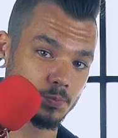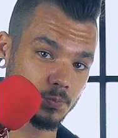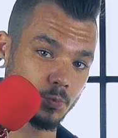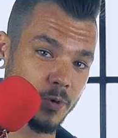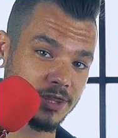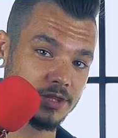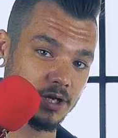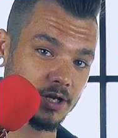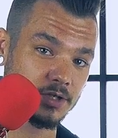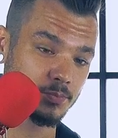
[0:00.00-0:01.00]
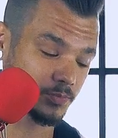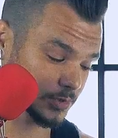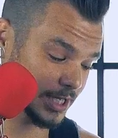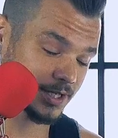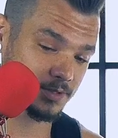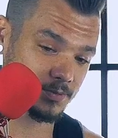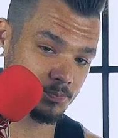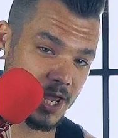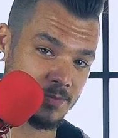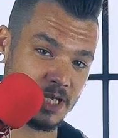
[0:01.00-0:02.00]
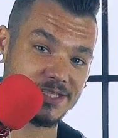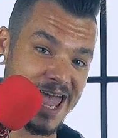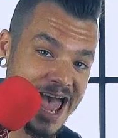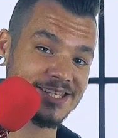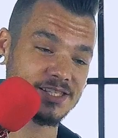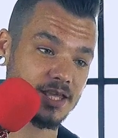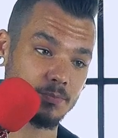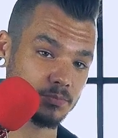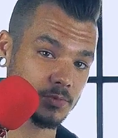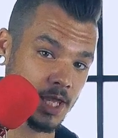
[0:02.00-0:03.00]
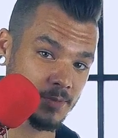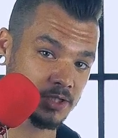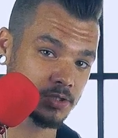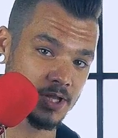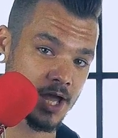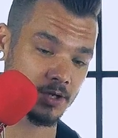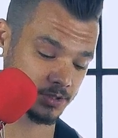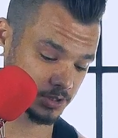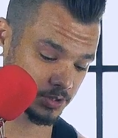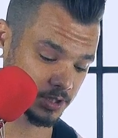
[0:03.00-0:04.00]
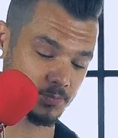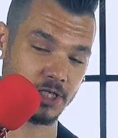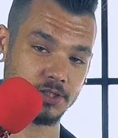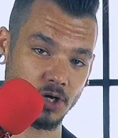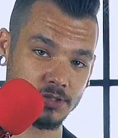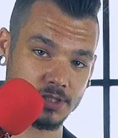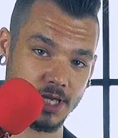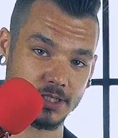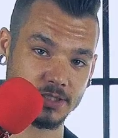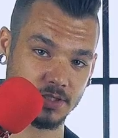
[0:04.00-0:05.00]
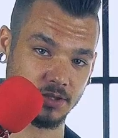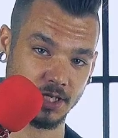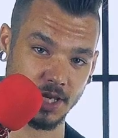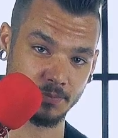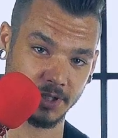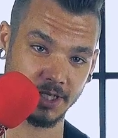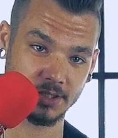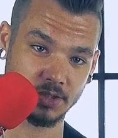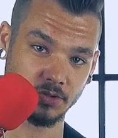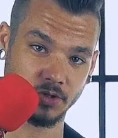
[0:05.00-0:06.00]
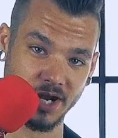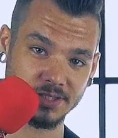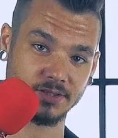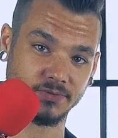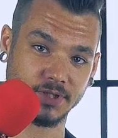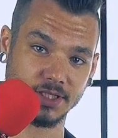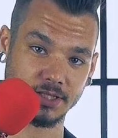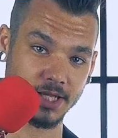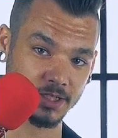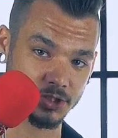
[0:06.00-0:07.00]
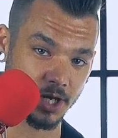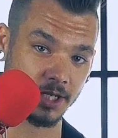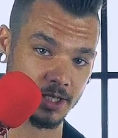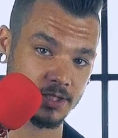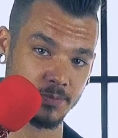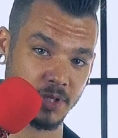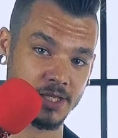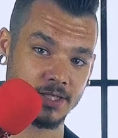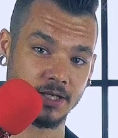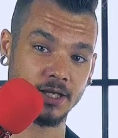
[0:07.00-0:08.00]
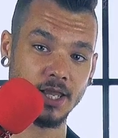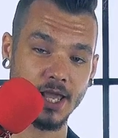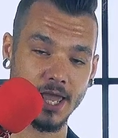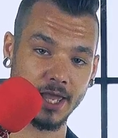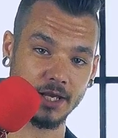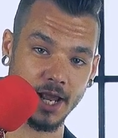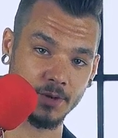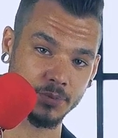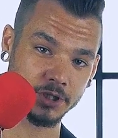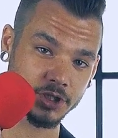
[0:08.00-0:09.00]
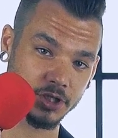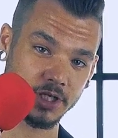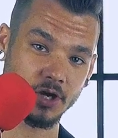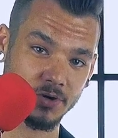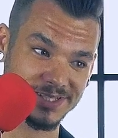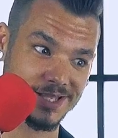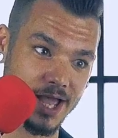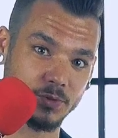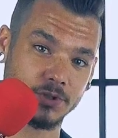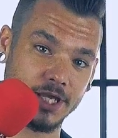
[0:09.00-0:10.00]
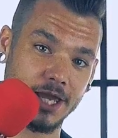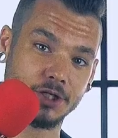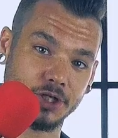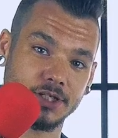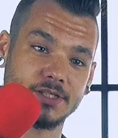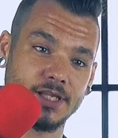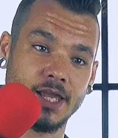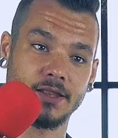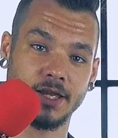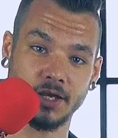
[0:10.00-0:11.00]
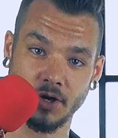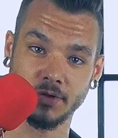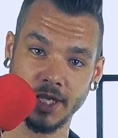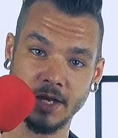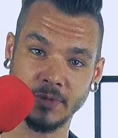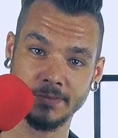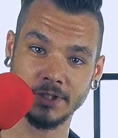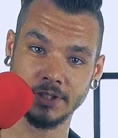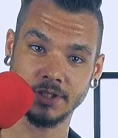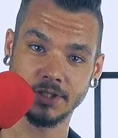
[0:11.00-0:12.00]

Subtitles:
with your other like bandmates. Ask them, am I too loud? Do you think my tone sucks? Do you think I'm playing too aggressively? Like, try and get the opinion and put your ego aside when they actually say like, oh yeah, maybe